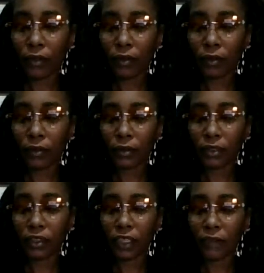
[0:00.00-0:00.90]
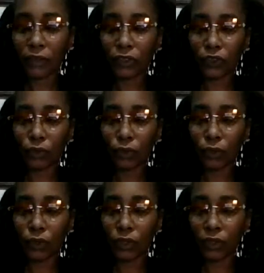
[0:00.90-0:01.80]
Seven of
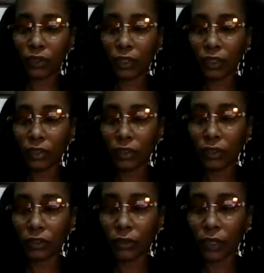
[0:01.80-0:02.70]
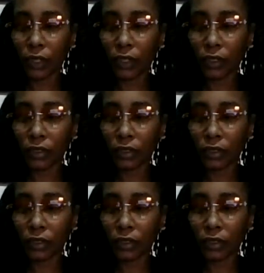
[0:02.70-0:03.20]
Swords. Yeah, this is crazy.